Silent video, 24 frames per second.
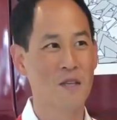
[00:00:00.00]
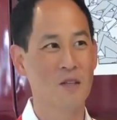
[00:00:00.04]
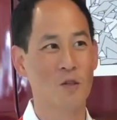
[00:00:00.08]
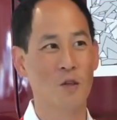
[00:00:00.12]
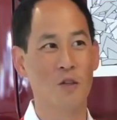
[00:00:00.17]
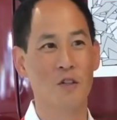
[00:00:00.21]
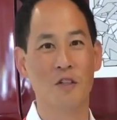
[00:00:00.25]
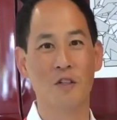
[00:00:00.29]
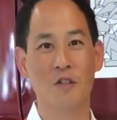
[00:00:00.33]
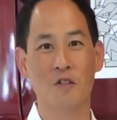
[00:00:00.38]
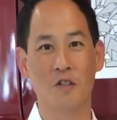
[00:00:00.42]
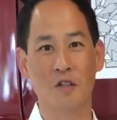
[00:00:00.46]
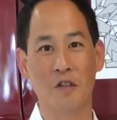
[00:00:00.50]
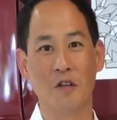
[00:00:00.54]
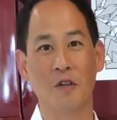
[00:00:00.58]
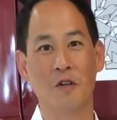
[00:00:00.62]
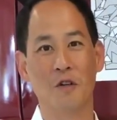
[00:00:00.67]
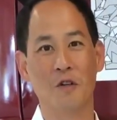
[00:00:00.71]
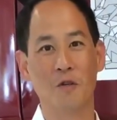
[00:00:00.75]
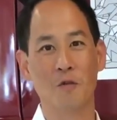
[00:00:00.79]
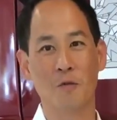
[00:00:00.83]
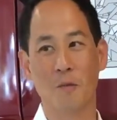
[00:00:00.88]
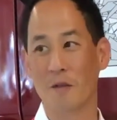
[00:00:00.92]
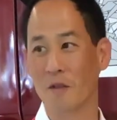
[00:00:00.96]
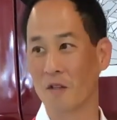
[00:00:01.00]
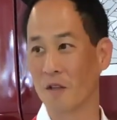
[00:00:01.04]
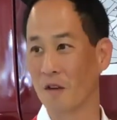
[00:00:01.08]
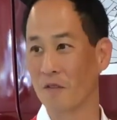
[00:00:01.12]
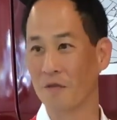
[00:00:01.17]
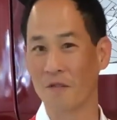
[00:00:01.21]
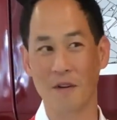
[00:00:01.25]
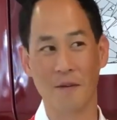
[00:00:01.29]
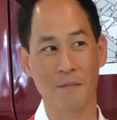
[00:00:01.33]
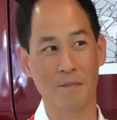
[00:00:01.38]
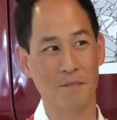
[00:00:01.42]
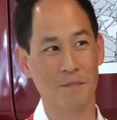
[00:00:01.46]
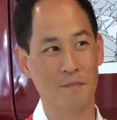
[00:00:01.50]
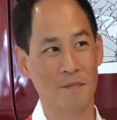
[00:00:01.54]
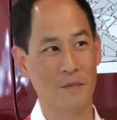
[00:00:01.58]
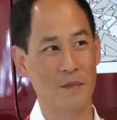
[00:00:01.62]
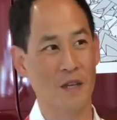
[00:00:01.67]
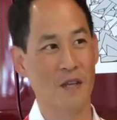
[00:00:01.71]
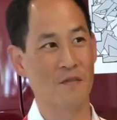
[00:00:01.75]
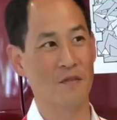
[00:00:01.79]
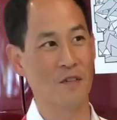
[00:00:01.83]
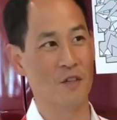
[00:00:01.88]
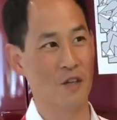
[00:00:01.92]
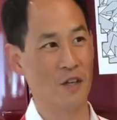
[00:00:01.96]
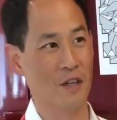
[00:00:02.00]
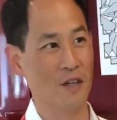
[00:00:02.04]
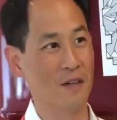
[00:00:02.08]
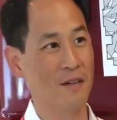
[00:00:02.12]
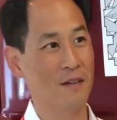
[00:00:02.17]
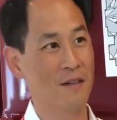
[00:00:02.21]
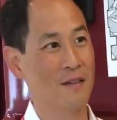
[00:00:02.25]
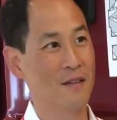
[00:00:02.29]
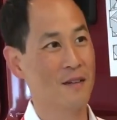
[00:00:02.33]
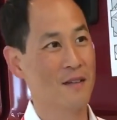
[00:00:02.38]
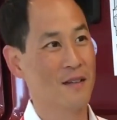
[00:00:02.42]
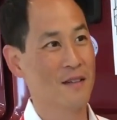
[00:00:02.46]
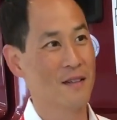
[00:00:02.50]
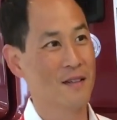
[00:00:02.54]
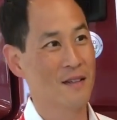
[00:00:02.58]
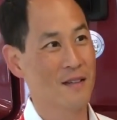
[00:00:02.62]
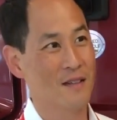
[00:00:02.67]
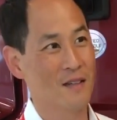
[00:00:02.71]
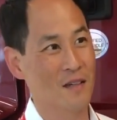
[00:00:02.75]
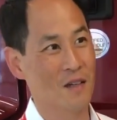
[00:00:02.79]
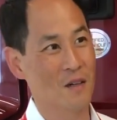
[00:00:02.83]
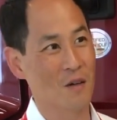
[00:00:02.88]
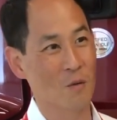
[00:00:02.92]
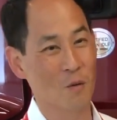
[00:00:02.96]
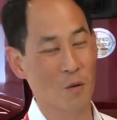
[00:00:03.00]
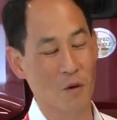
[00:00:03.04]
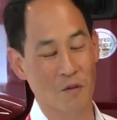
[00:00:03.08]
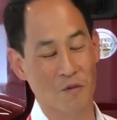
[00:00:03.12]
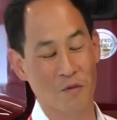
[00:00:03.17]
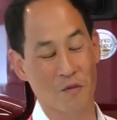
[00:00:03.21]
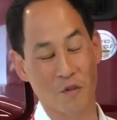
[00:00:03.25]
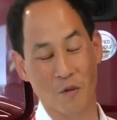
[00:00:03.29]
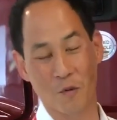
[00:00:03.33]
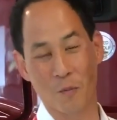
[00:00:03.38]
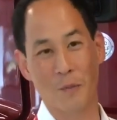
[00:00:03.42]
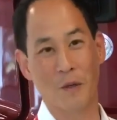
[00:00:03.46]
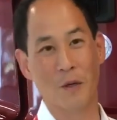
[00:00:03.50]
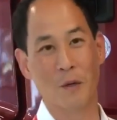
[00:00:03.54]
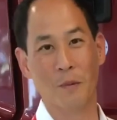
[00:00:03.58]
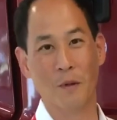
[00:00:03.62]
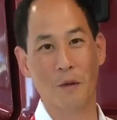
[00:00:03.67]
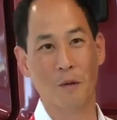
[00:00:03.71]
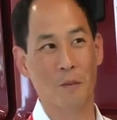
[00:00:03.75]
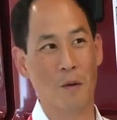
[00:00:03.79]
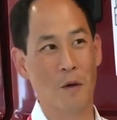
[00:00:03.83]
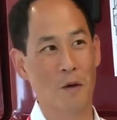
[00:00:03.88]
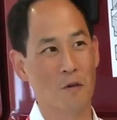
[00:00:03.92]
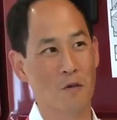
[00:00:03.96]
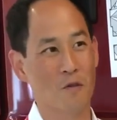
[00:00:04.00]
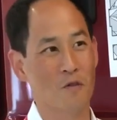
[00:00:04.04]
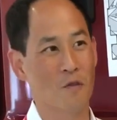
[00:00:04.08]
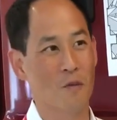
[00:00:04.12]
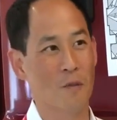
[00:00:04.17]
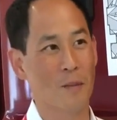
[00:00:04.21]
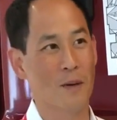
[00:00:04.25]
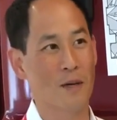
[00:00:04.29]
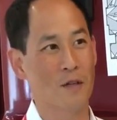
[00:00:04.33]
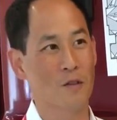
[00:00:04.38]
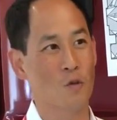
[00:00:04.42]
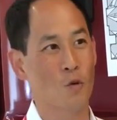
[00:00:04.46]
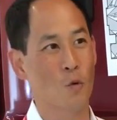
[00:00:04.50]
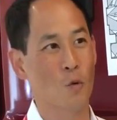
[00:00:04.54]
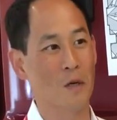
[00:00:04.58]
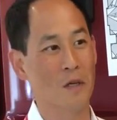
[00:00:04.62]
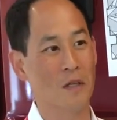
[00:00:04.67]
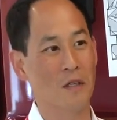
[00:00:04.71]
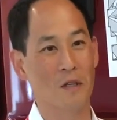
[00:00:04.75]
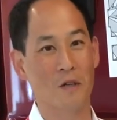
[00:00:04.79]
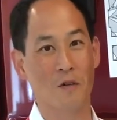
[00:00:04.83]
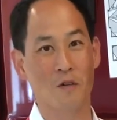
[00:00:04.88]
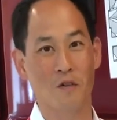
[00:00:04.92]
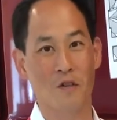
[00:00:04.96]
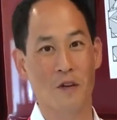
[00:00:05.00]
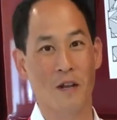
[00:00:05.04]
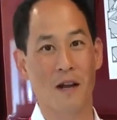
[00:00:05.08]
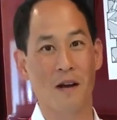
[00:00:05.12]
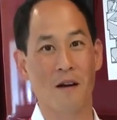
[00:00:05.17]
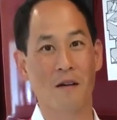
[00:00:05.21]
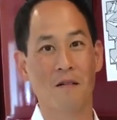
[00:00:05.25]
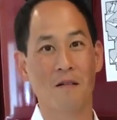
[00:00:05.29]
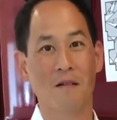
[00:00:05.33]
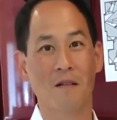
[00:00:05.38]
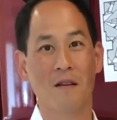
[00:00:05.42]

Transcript: So just to introduce myself, I'm David Yin. I work for Peterbilt Motors for about 20 years now.